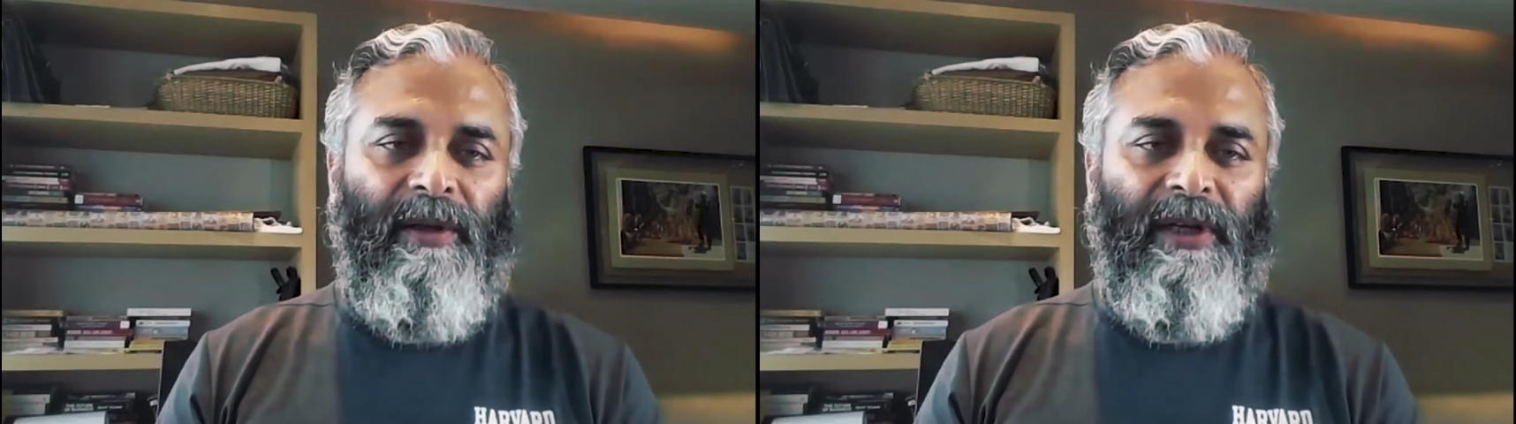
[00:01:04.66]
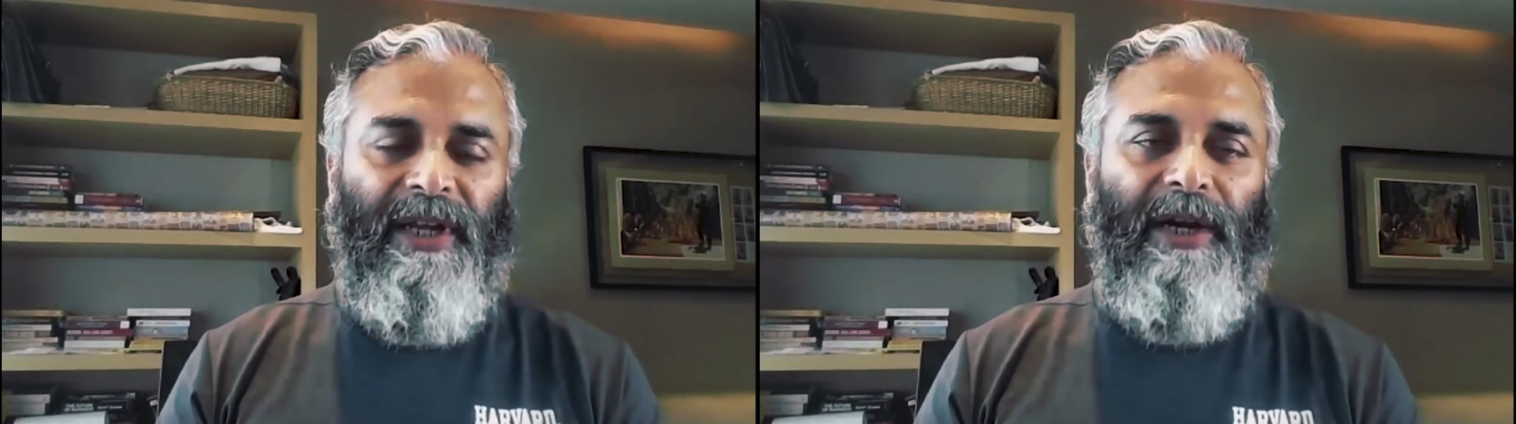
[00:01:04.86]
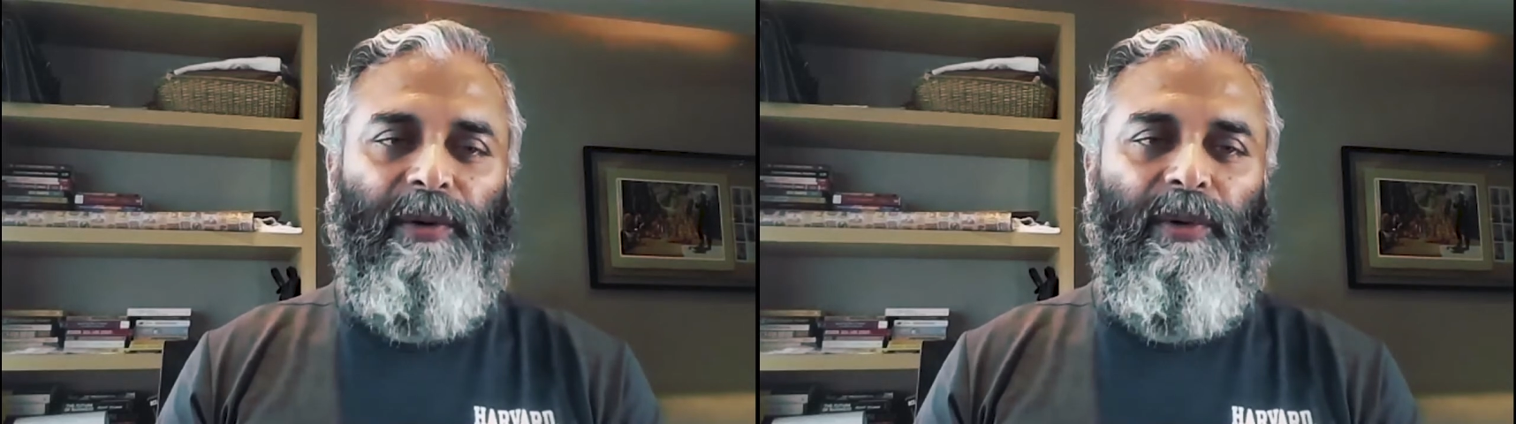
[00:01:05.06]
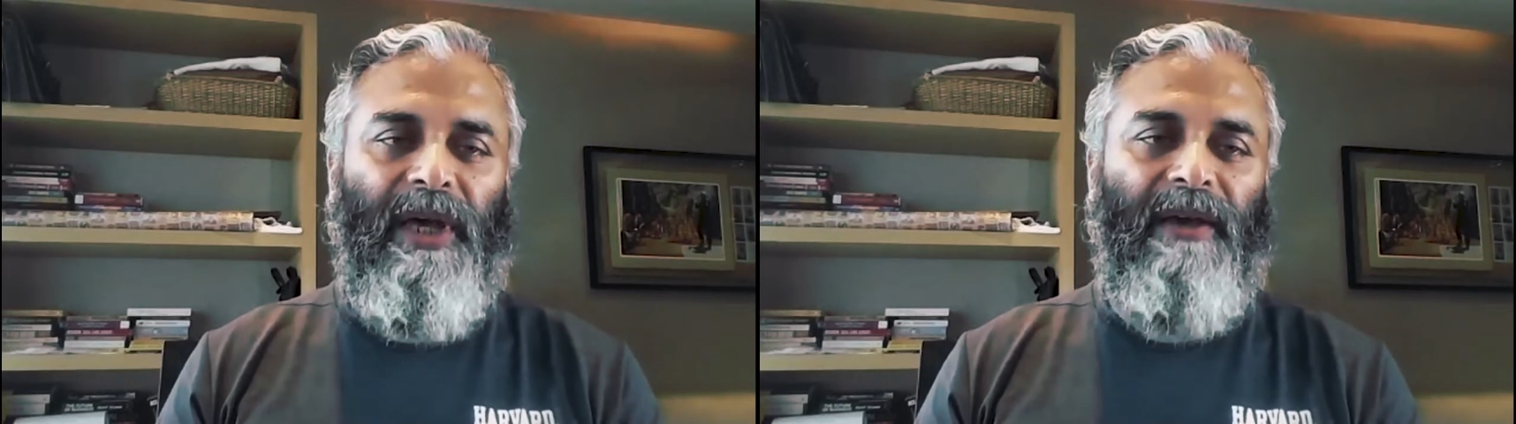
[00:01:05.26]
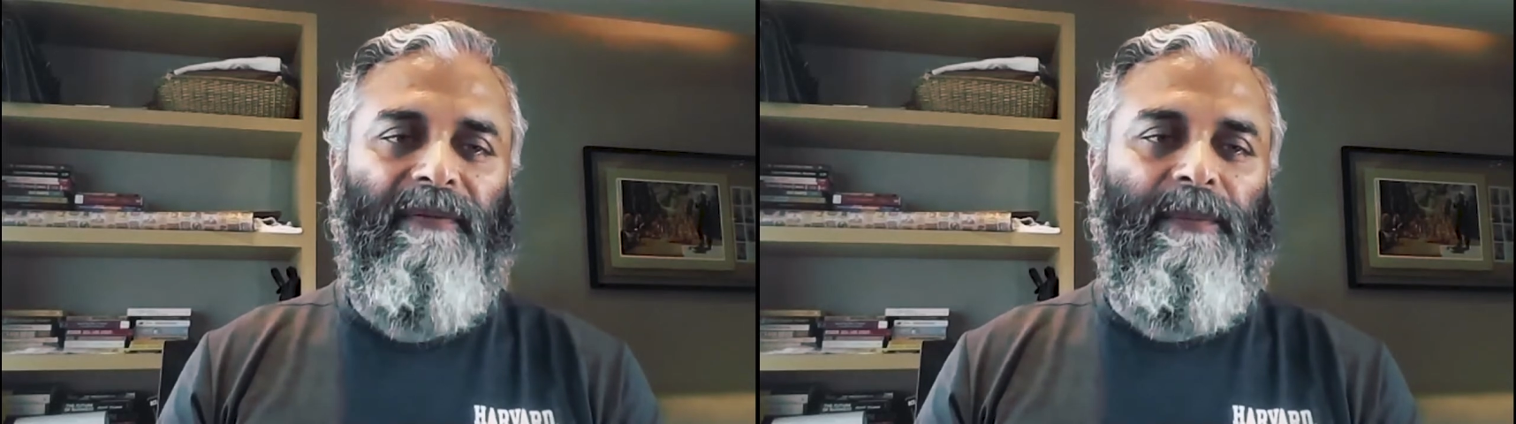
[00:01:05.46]
on a
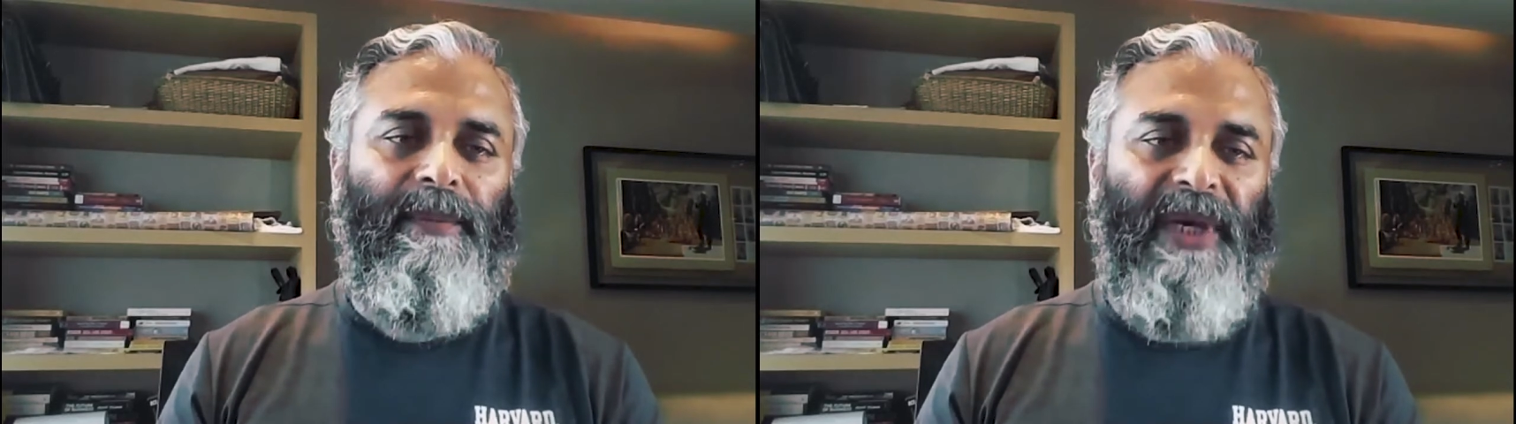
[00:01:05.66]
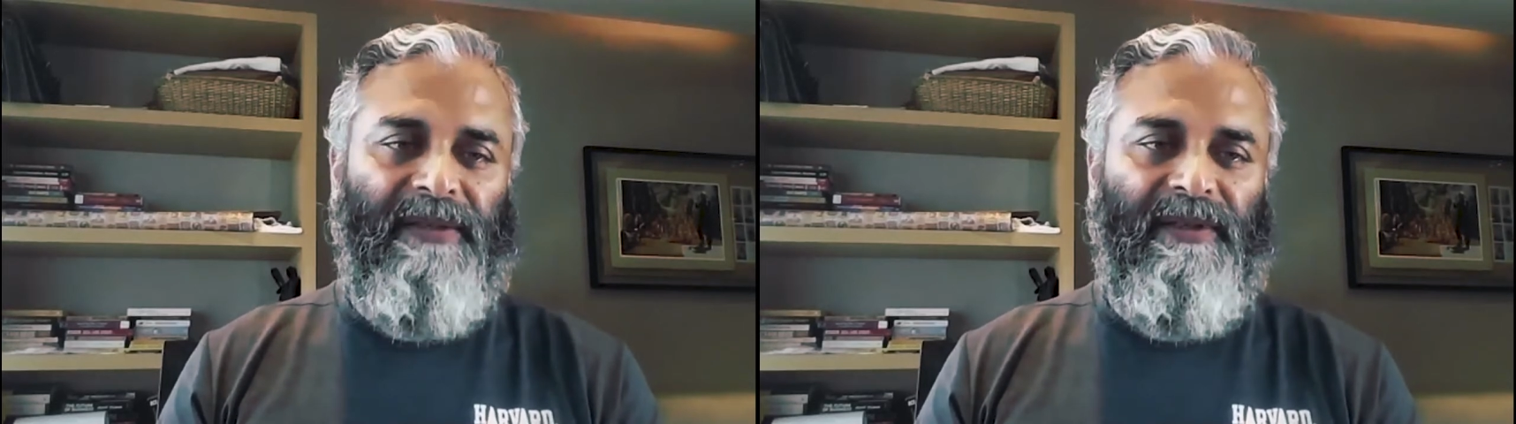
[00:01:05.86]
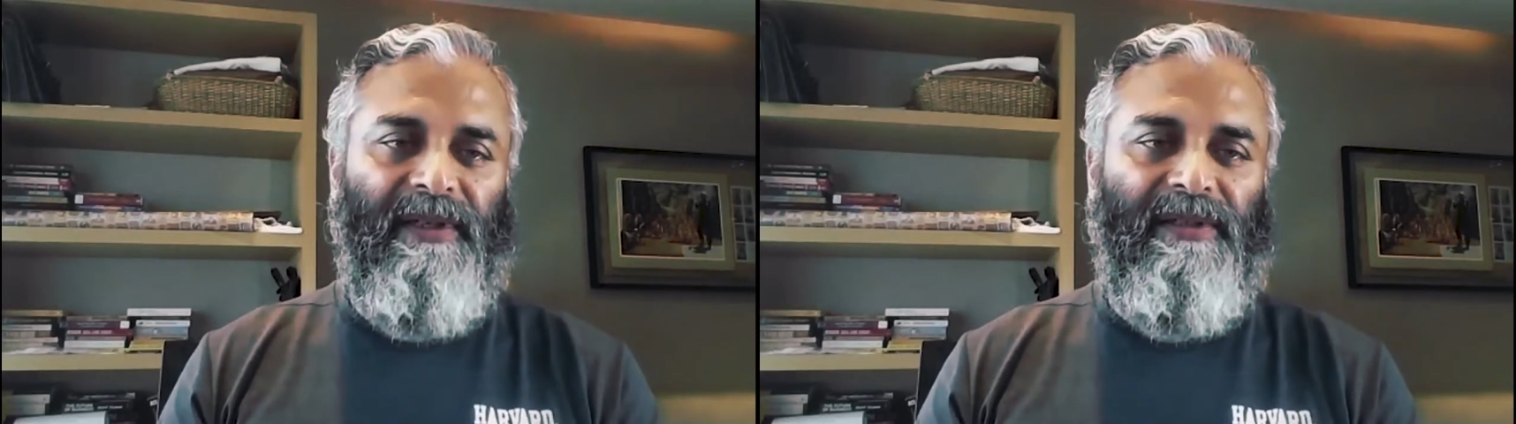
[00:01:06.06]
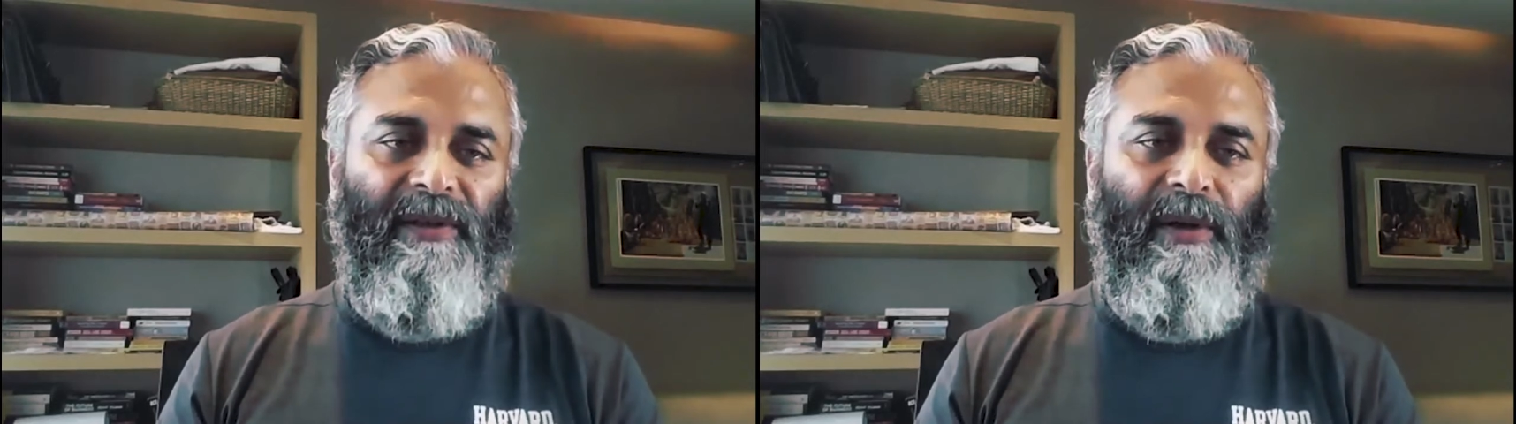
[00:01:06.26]
day-to-day basis,